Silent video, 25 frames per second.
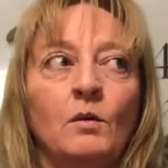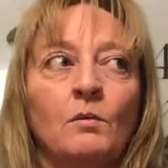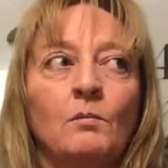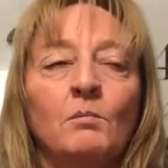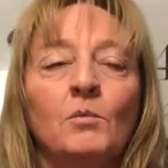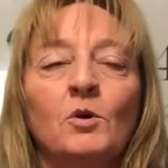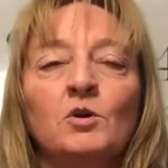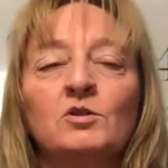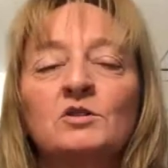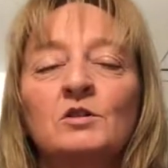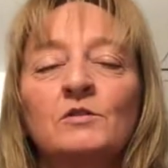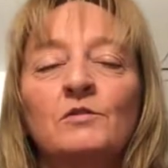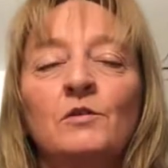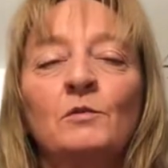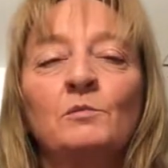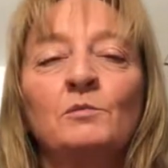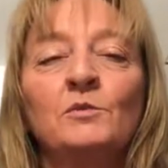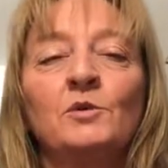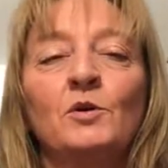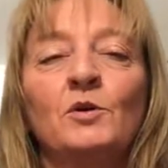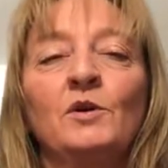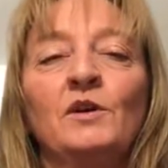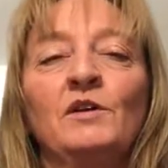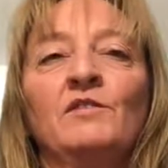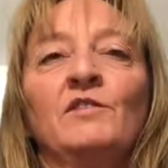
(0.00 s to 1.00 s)
most of them
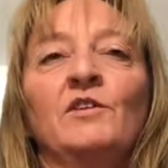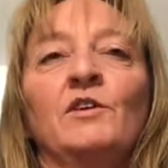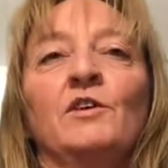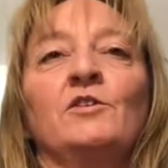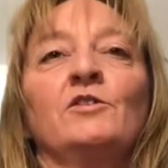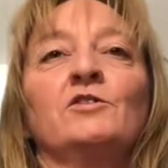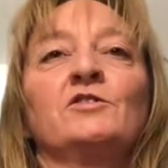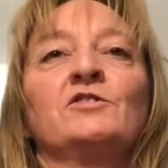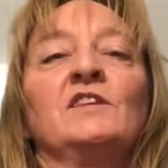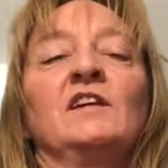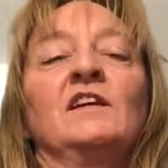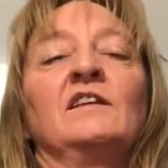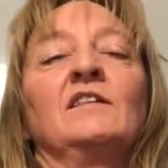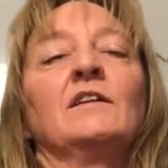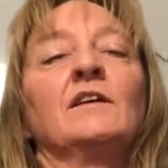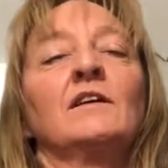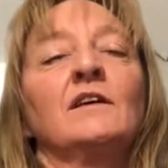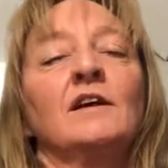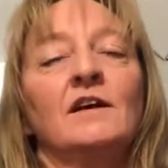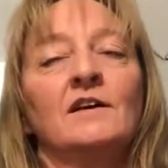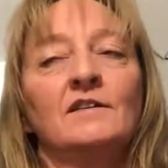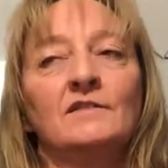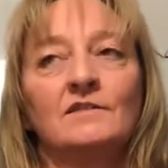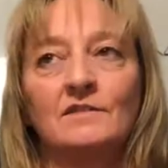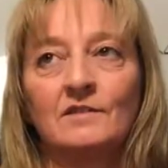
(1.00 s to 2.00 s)
don't even understand the
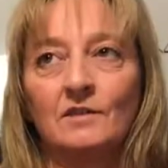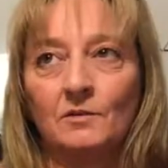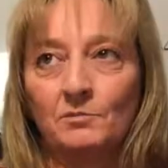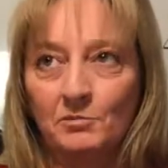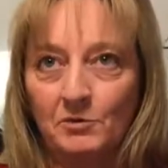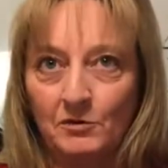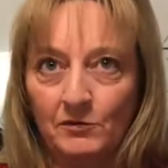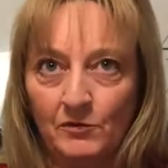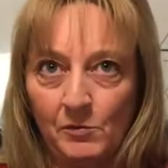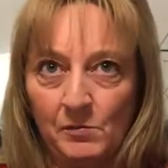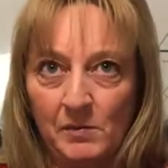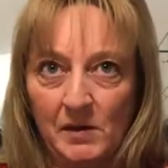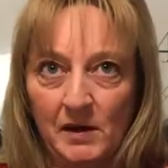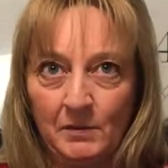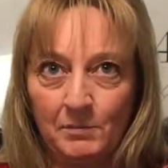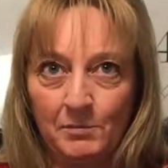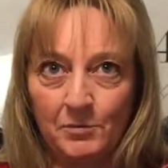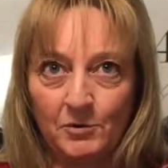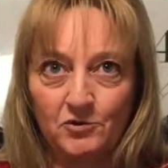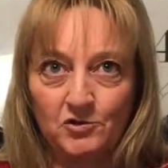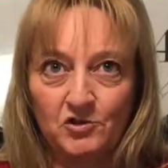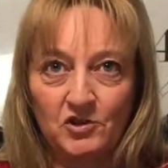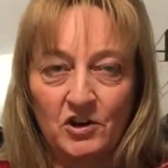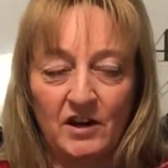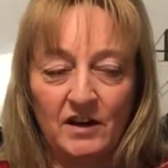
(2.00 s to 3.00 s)
concept of a
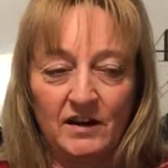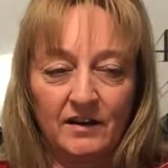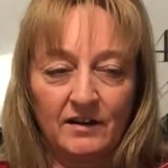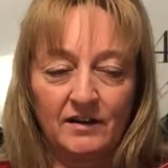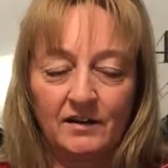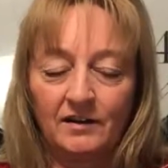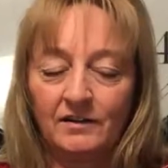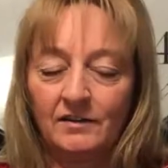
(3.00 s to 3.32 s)
paper check.